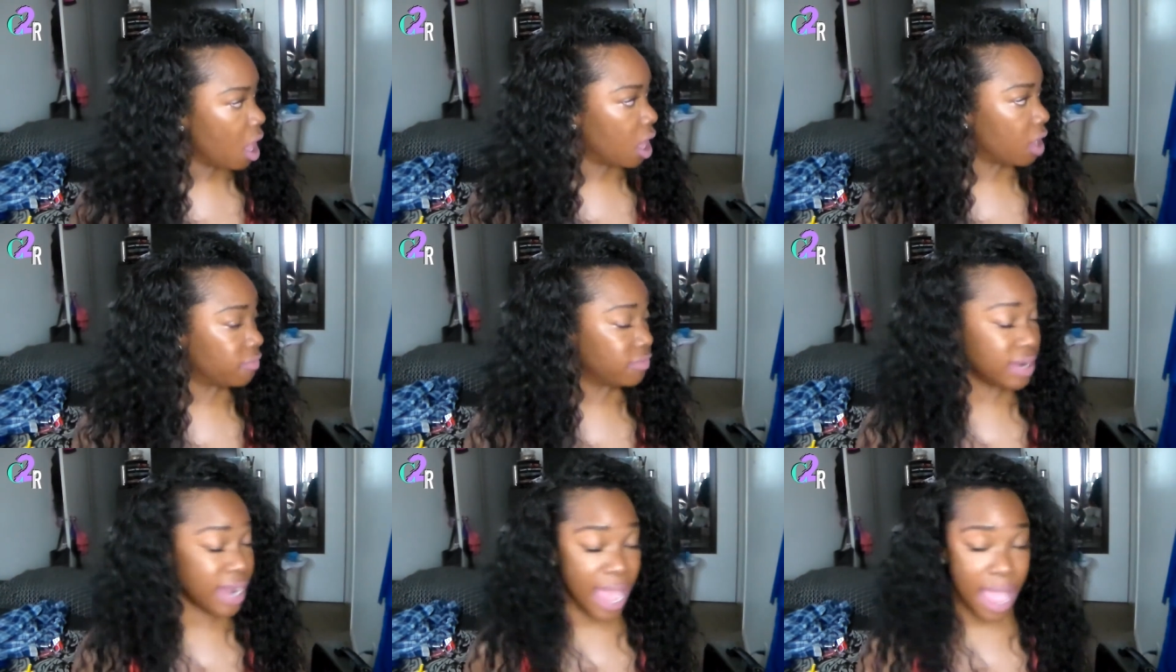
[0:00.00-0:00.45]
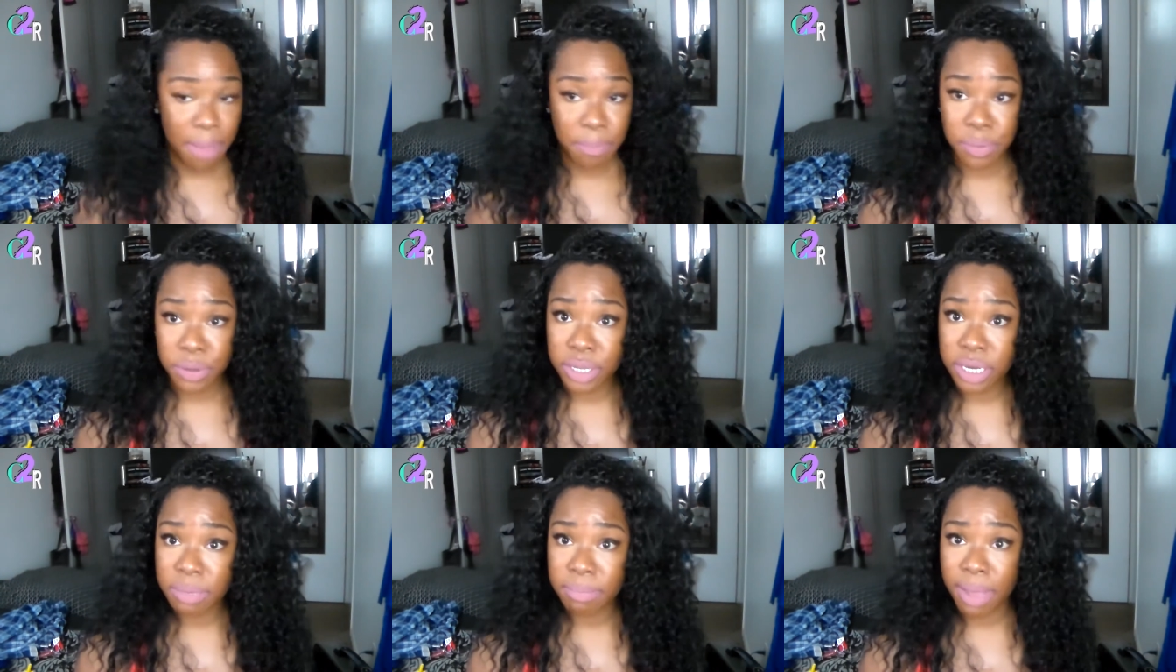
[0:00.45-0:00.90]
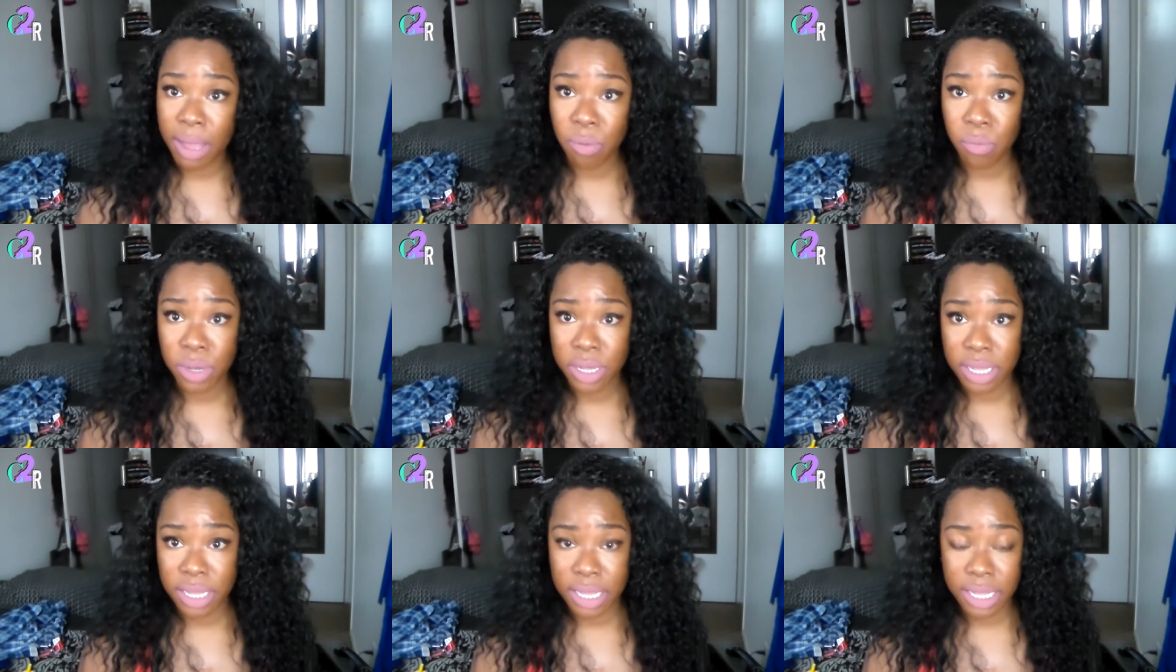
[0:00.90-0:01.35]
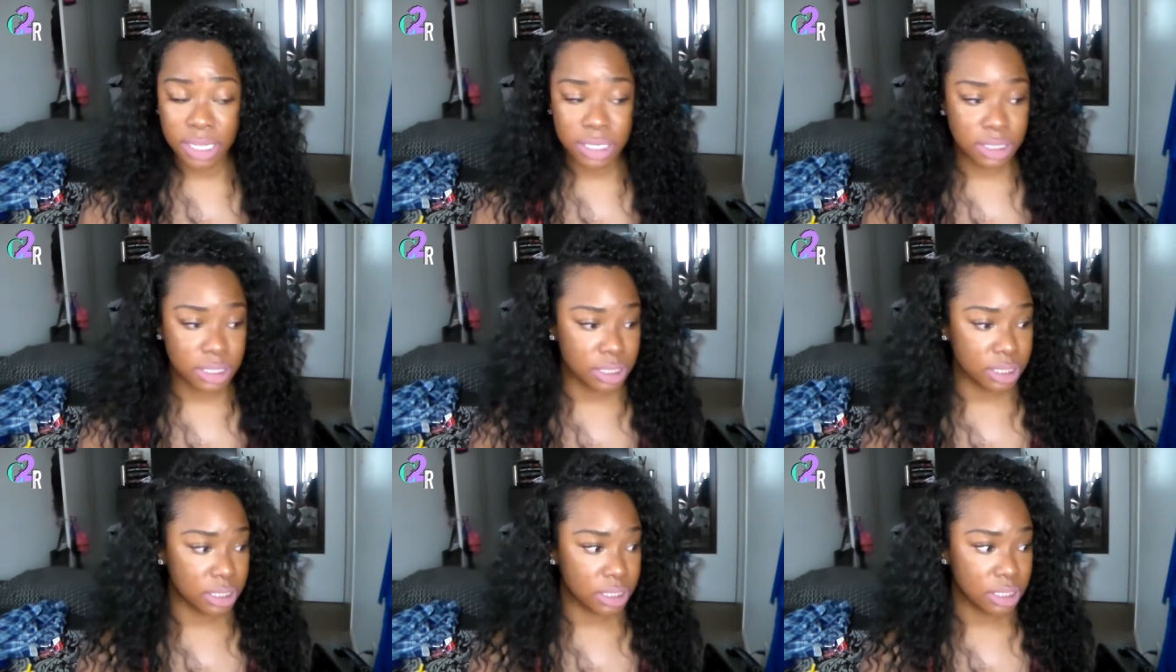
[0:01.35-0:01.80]
of not putting my
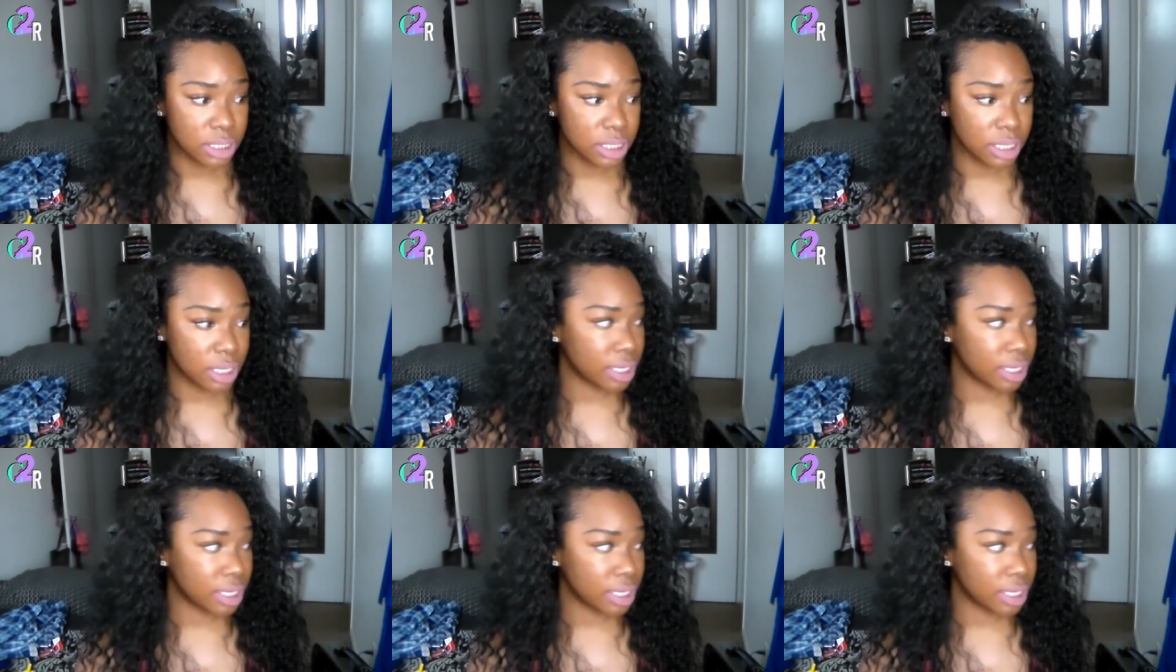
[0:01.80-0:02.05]
wigs